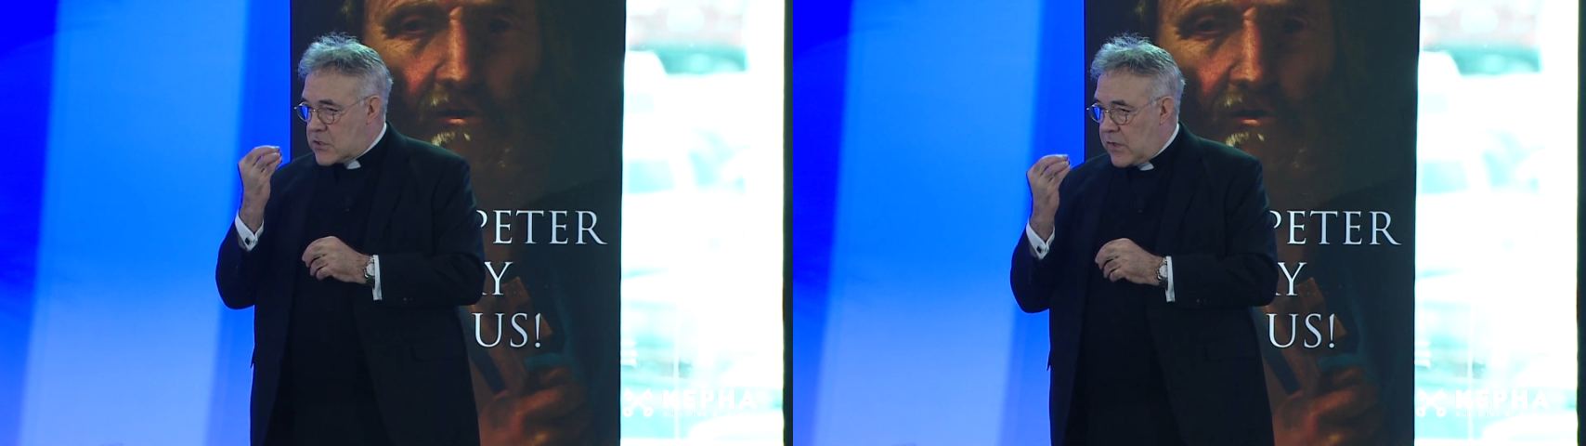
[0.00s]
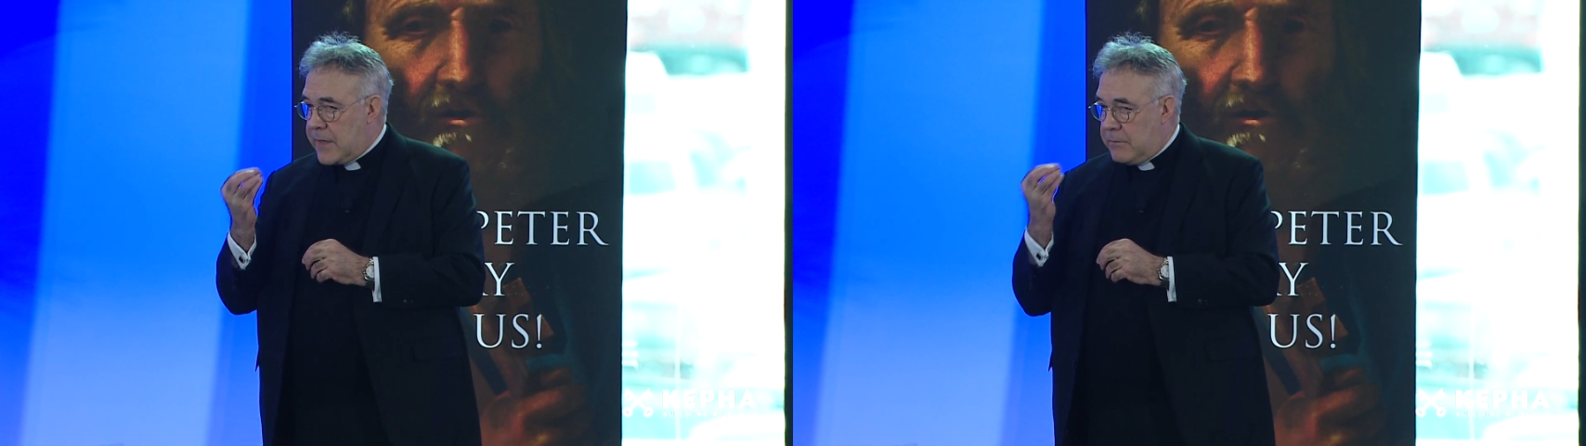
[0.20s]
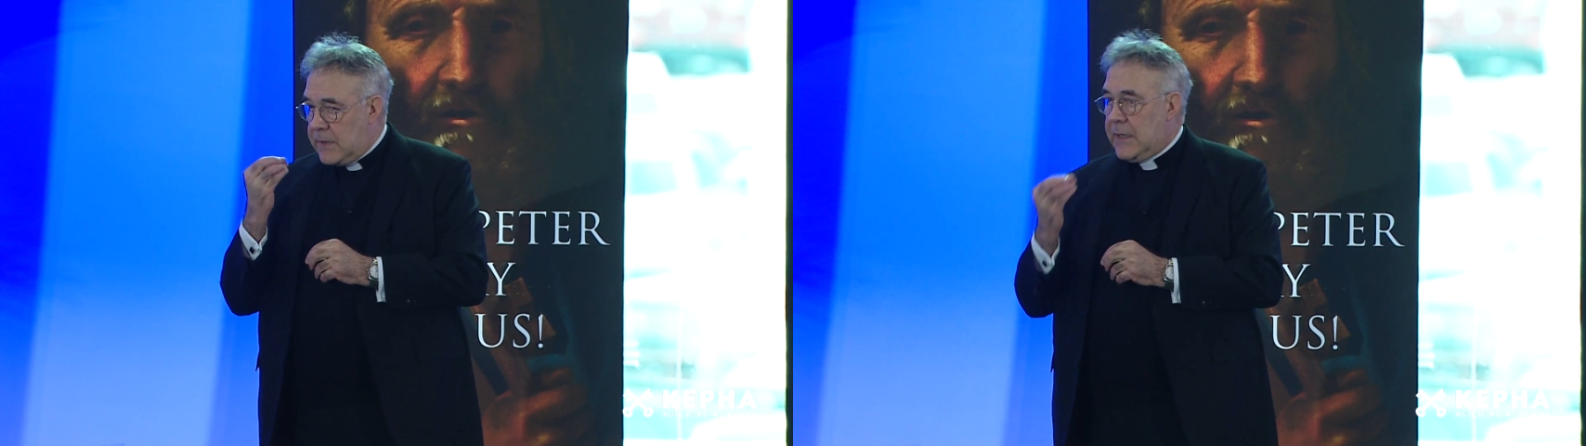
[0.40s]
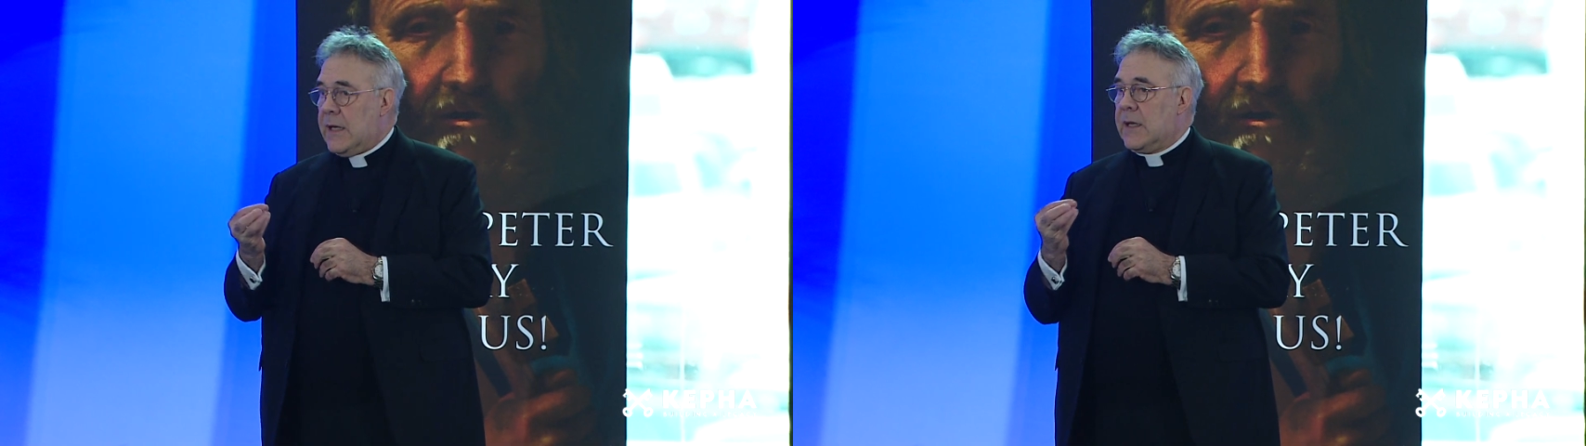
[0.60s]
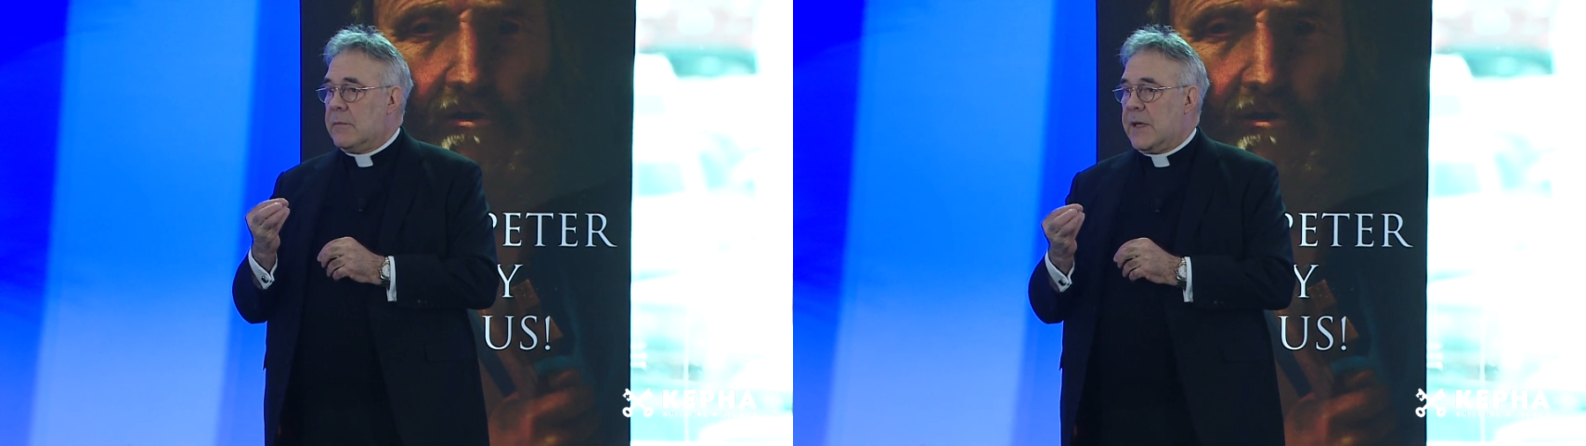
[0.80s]
great
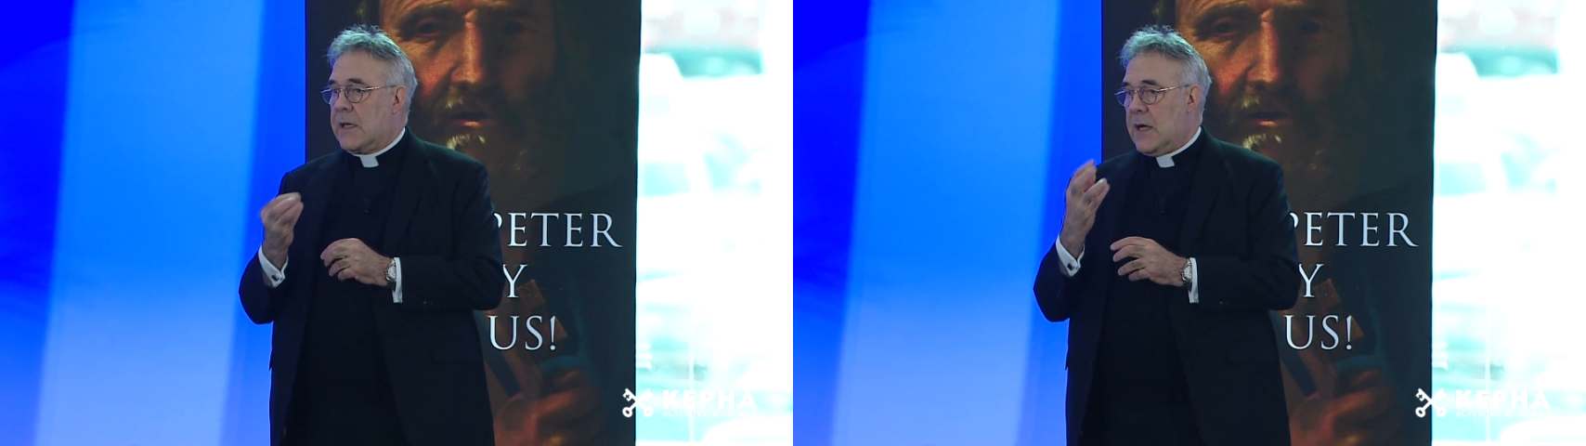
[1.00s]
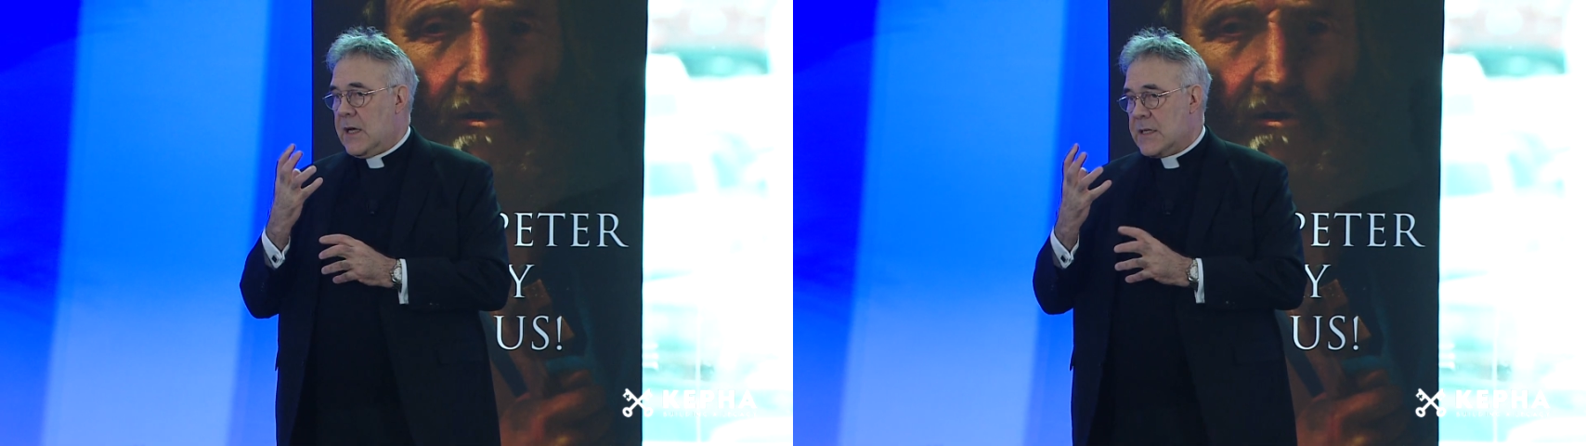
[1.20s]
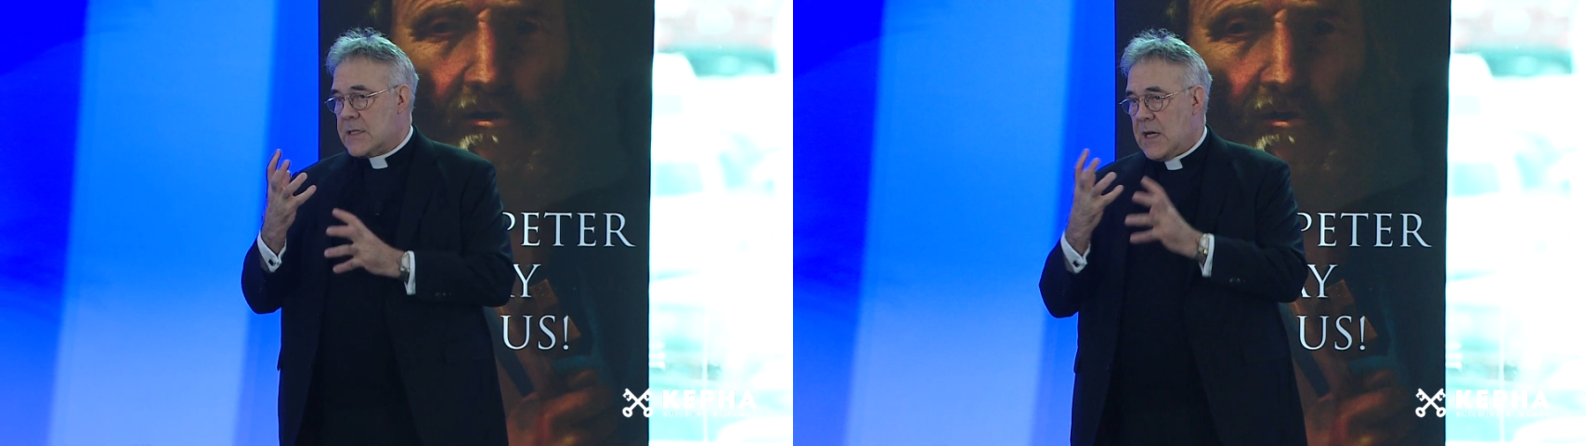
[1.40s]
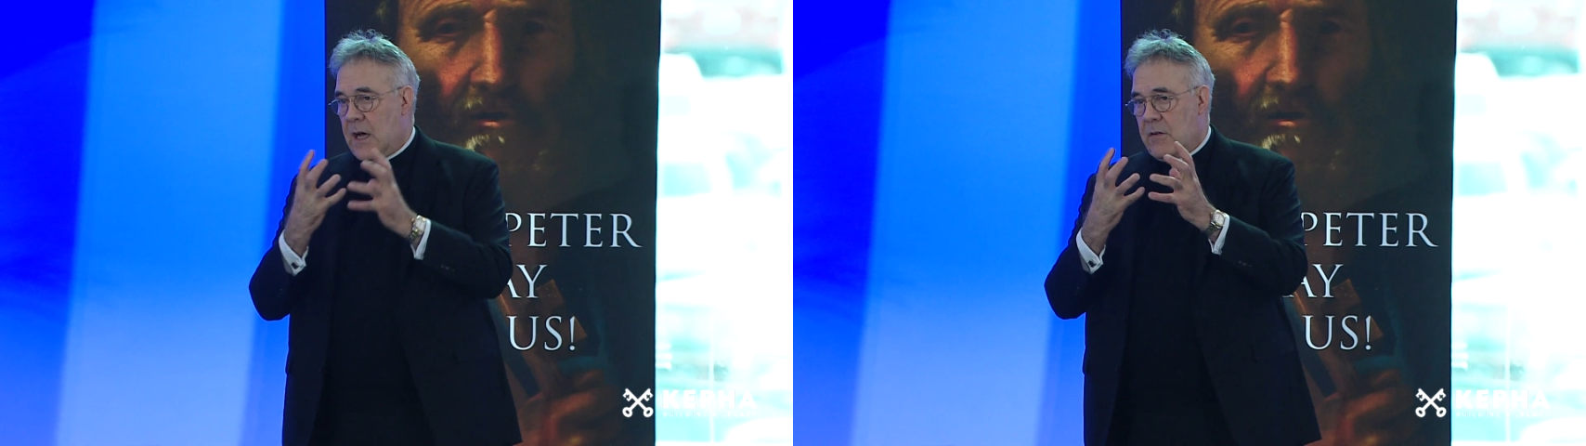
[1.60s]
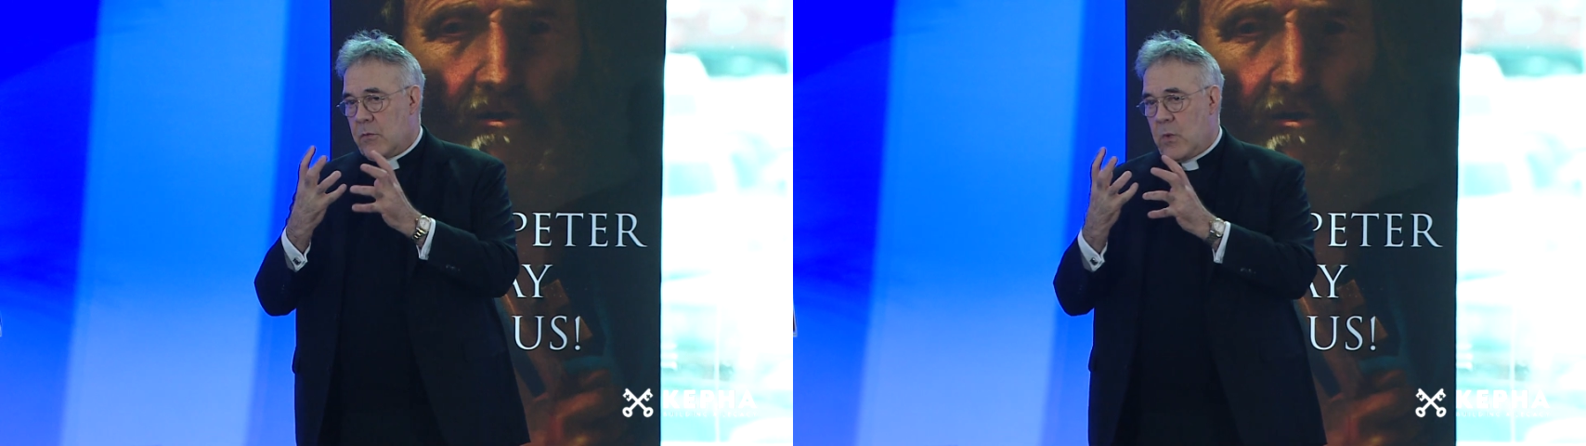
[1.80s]
meaning because
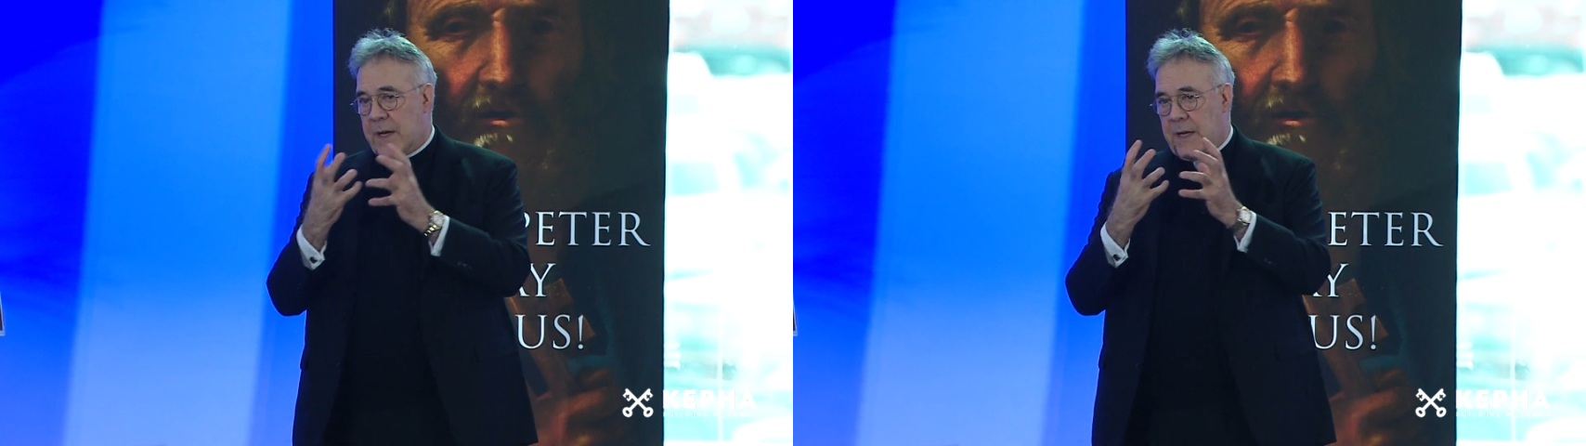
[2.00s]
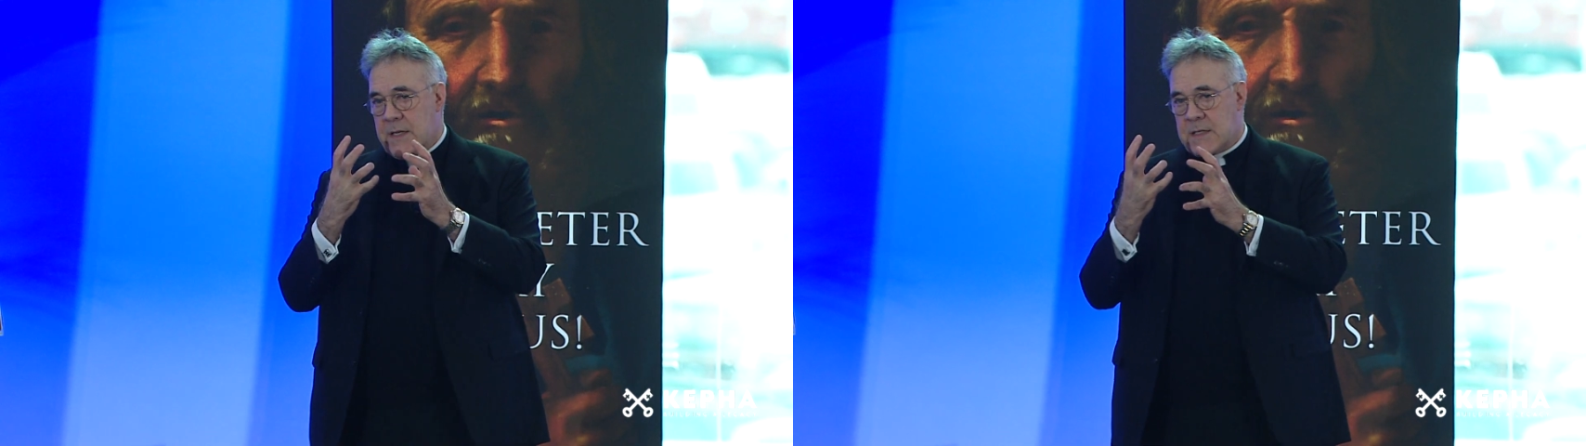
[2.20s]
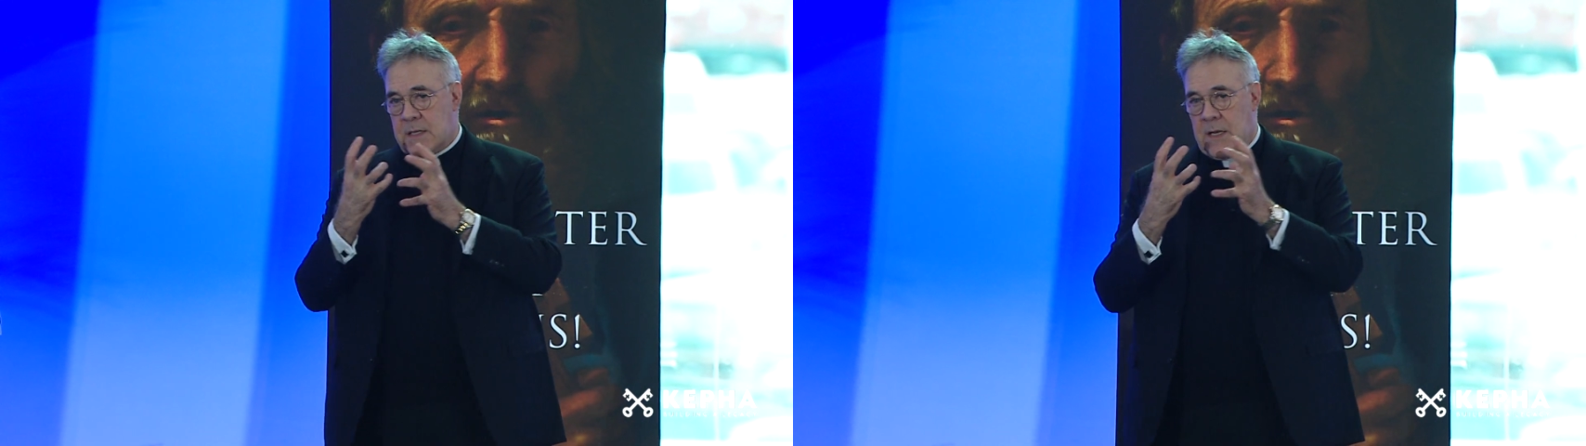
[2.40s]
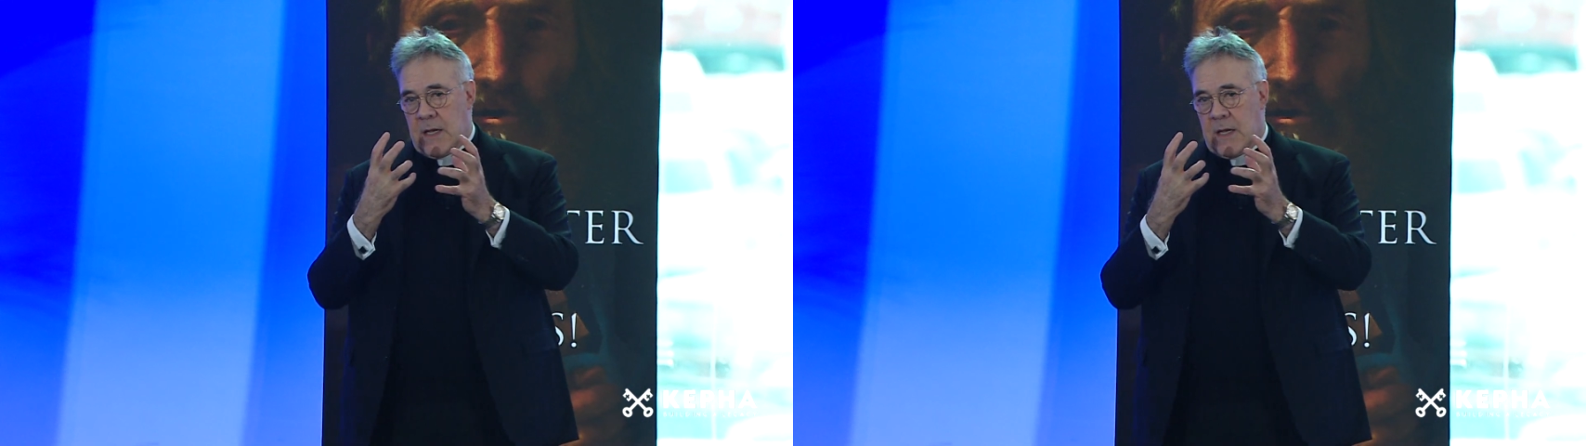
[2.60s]
of what is